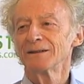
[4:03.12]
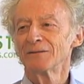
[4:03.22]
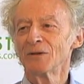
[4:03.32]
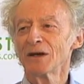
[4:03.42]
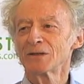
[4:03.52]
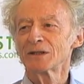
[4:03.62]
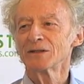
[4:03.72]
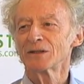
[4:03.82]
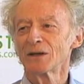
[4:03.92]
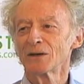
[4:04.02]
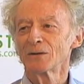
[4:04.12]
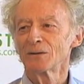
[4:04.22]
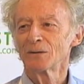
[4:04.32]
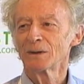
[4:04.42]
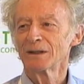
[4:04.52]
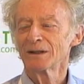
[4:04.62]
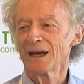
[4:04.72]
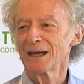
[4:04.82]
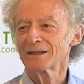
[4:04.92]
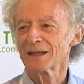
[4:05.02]
Rio Tinto
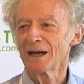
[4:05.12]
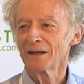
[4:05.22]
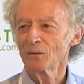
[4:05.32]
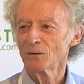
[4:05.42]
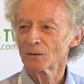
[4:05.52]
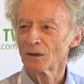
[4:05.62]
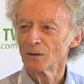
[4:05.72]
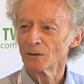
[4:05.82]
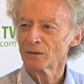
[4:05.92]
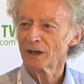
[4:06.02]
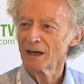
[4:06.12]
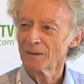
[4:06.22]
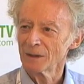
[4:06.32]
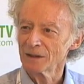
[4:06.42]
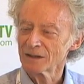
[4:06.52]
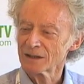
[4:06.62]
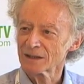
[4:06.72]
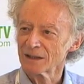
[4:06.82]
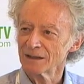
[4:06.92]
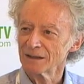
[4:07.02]
has iron ore, coal, diamonds,
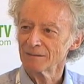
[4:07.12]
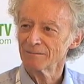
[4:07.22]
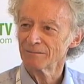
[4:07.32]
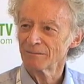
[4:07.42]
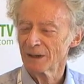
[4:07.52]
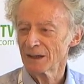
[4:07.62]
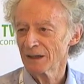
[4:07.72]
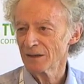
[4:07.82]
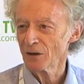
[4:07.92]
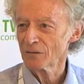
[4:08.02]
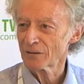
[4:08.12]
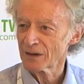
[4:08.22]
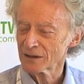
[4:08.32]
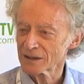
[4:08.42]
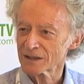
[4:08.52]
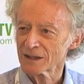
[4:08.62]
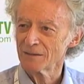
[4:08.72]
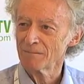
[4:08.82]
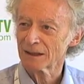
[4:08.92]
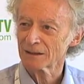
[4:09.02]
non-ferrous
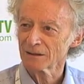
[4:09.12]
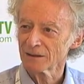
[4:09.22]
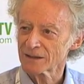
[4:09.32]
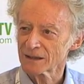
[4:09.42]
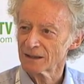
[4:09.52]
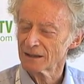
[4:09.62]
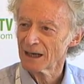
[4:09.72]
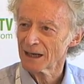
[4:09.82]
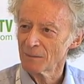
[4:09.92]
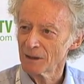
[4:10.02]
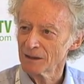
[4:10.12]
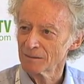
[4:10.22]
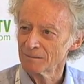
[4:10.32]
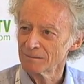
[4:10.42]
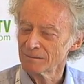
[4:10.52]
metals, aluminium,